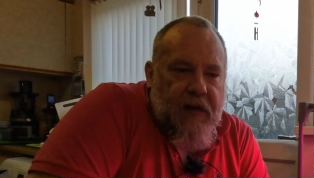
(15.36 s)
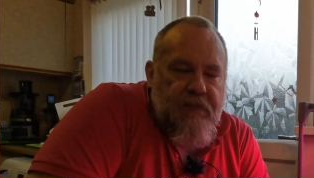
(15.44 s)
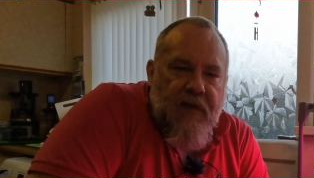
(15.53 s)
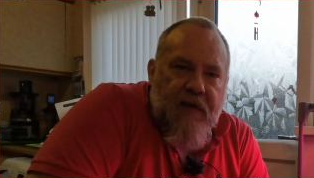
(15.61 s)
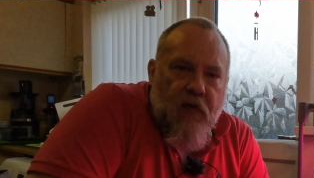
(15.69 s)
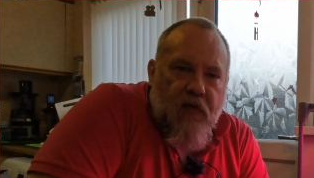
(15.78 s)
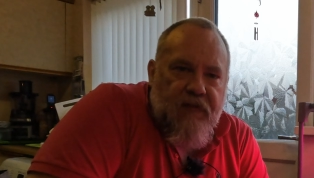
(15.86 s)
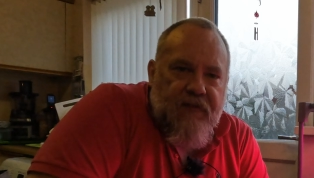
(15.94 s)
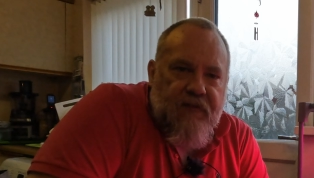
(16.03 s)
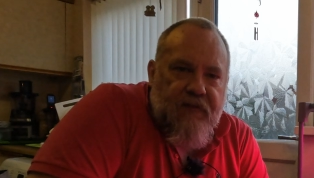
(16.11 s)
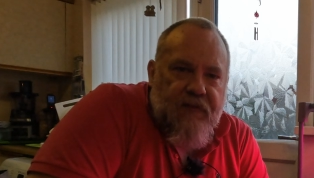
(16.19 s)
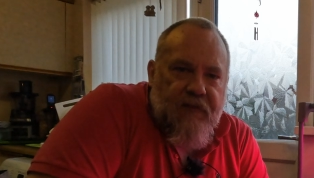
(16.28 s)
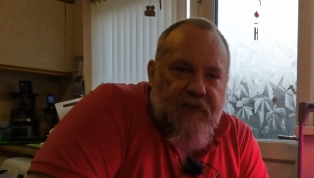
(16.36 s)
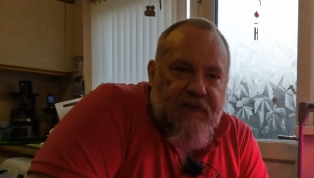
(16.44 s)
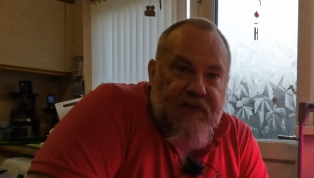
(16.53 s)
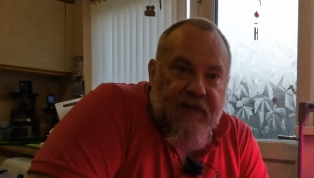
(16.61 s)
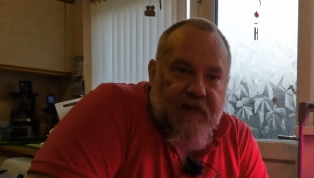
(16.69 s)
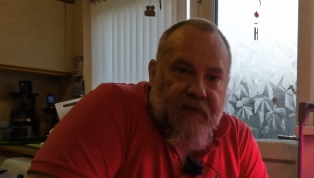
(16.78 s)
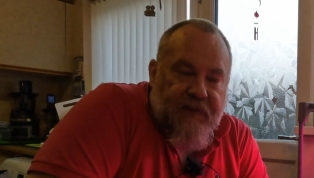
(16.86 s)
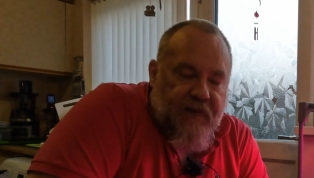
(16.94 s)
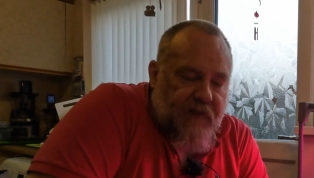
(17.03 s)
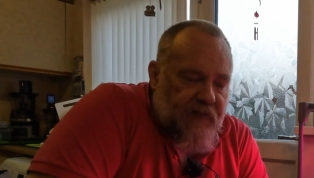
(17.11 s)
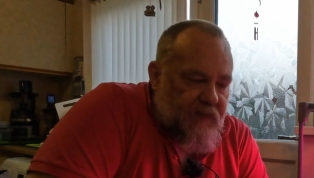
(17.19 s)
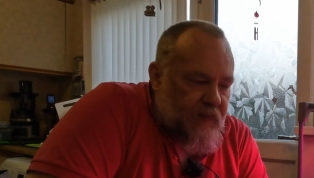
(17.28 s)
in my March seed list that
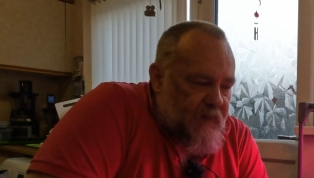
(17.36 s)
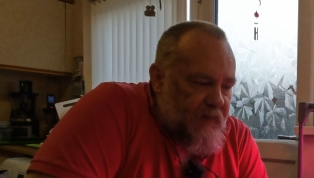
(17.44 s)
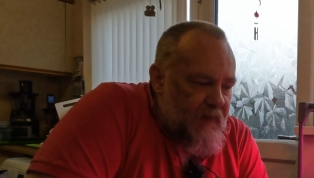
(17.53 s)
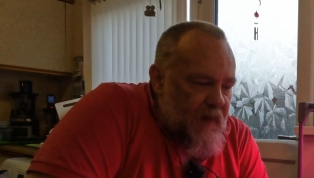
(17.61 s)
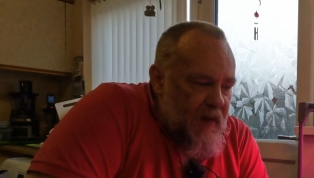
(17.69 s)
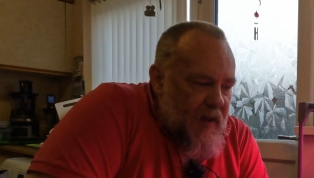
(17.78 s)
I showed,